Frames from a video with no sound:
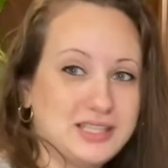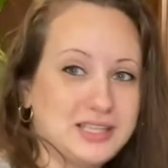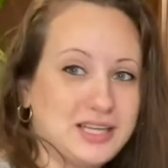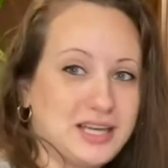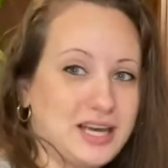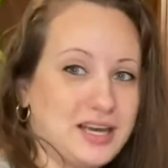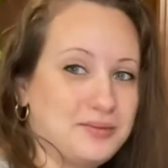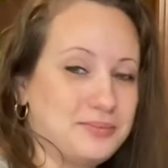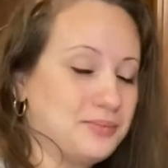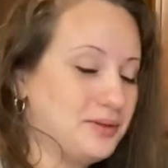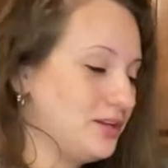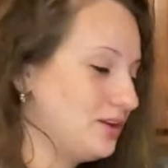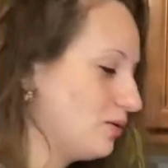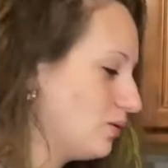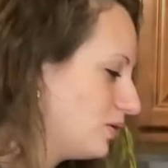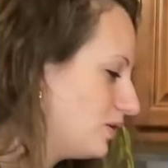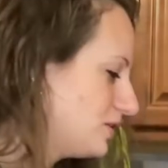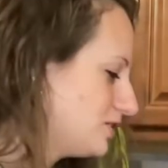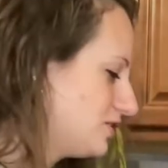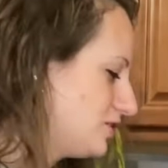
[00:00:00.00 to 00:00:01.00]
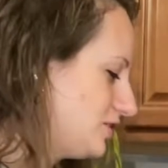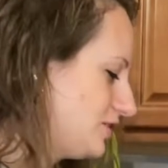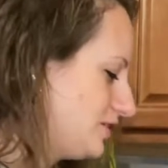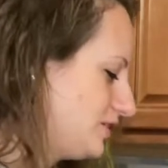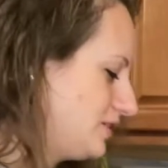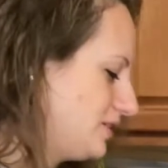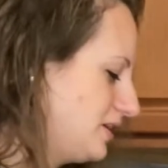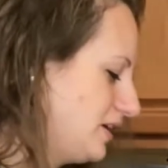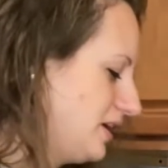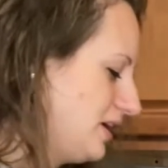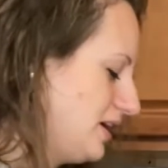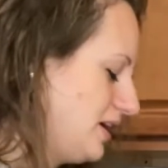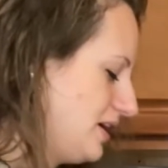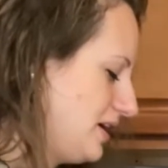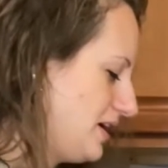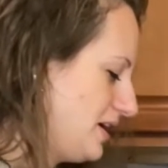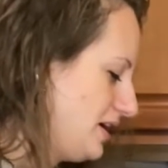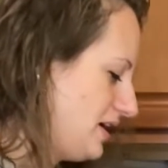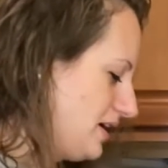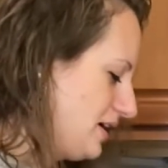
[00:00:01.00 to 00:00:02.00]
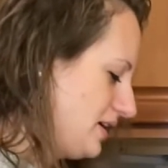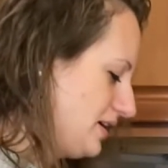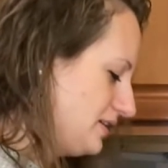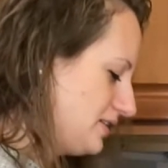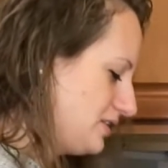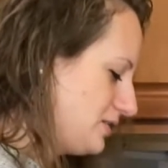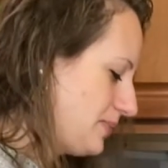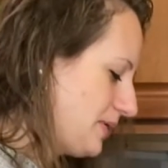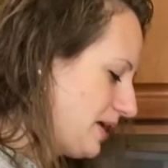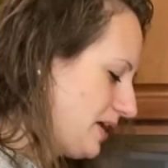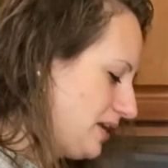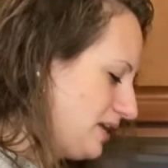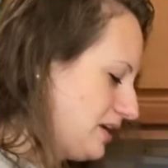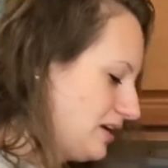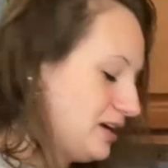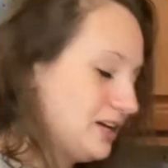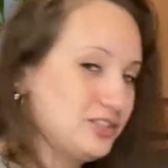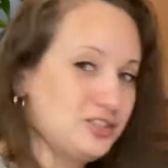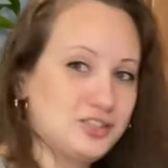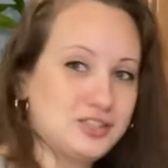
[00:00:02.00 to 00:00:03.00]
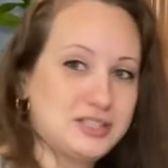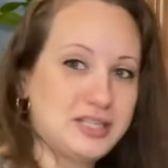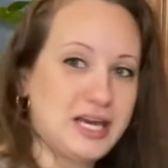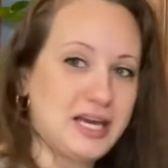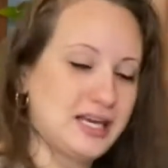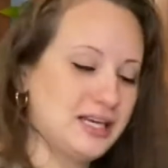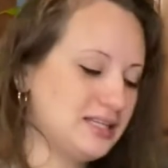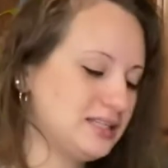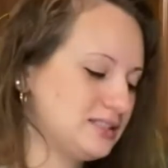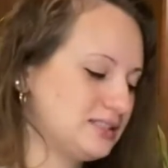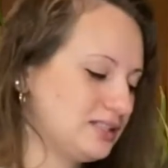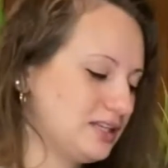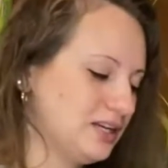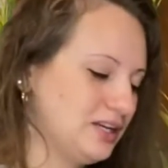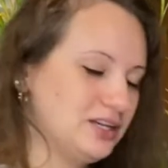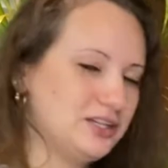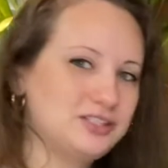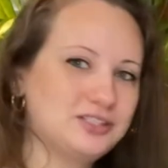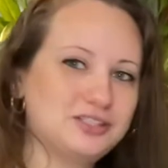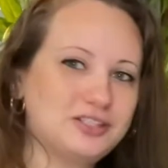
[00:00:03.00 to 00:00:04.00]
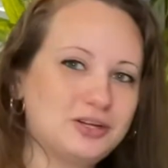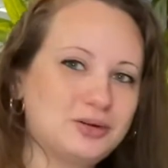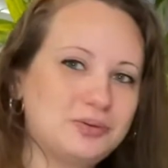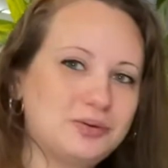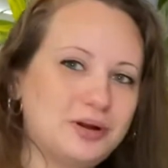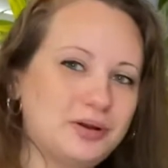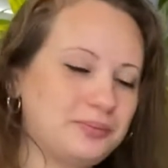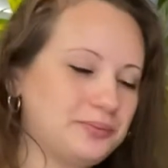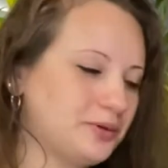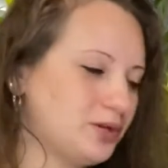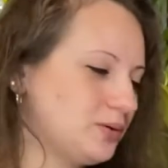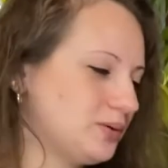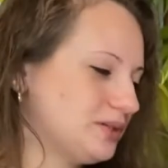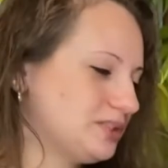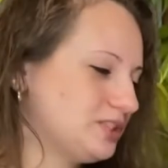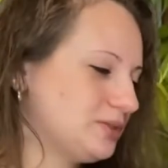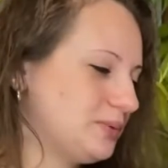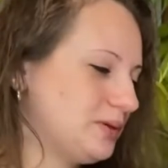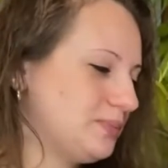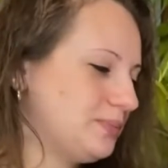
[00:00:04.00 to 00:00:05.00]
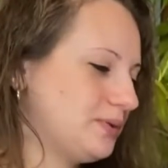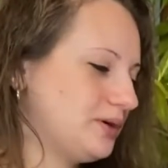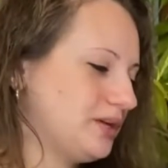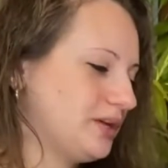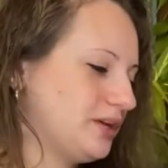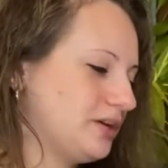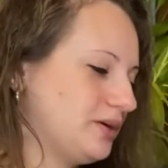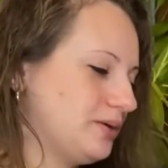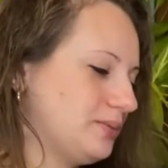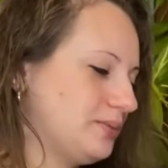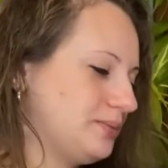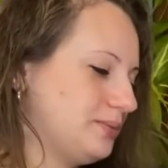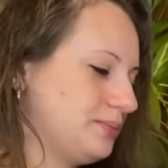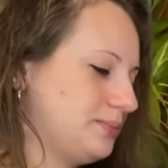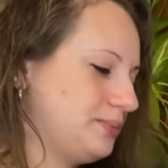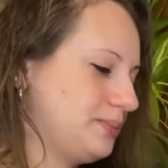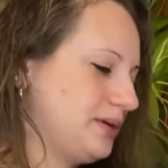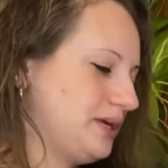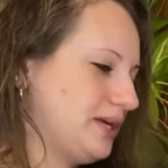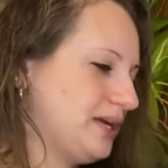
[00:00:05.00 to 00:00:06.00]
can be altered depending on your taste. So I'm going to be putting a big